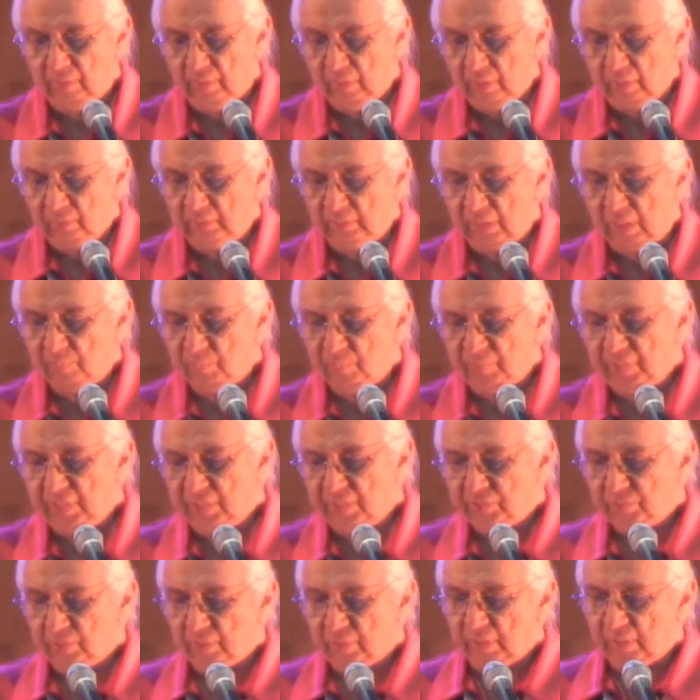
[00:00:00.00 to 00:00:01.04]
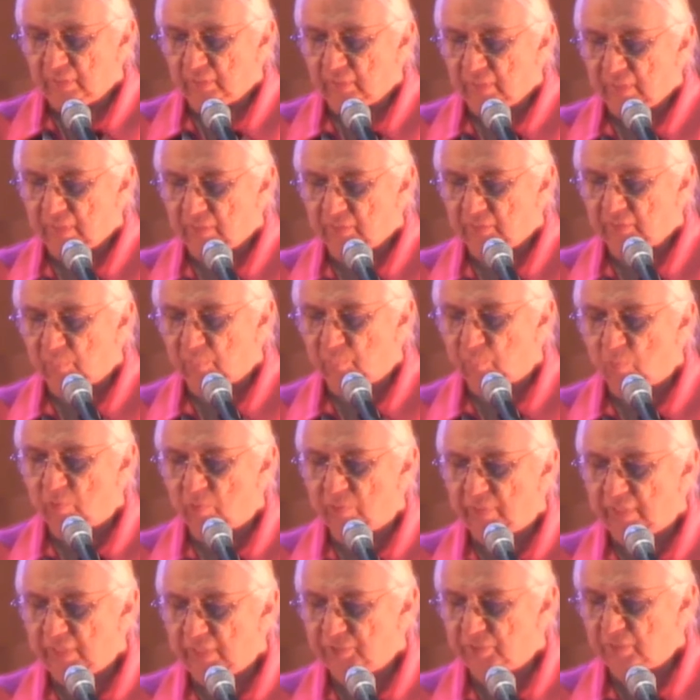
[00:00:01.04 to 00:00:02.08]
domination, and
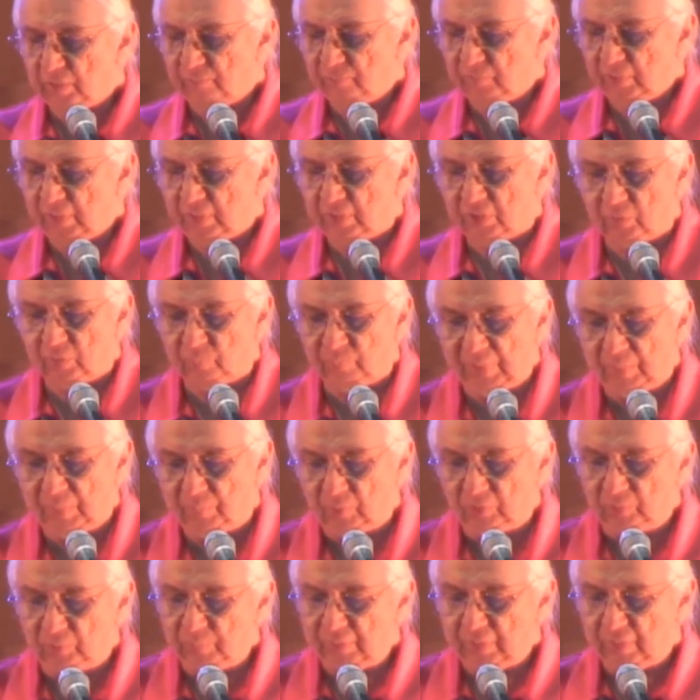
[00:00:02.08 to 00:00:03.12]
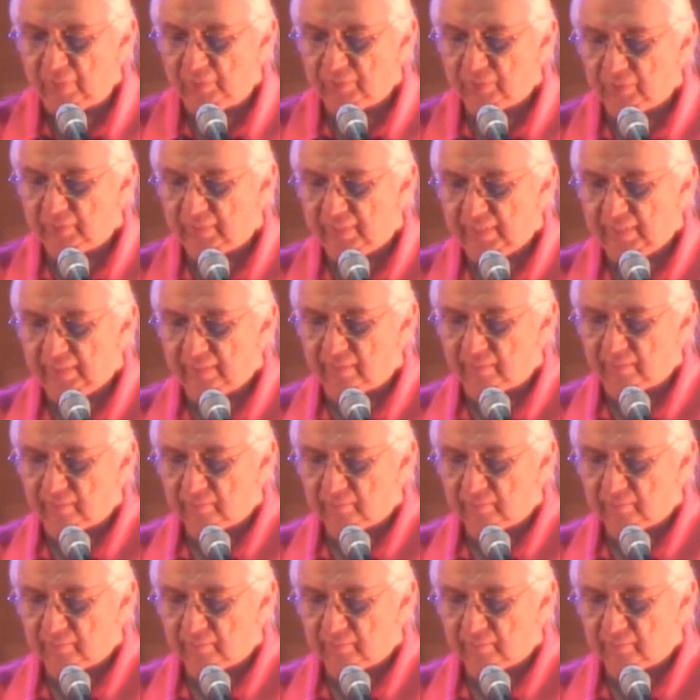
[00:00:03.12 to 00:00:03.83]
subordination of Indigenous peoples be undertaken,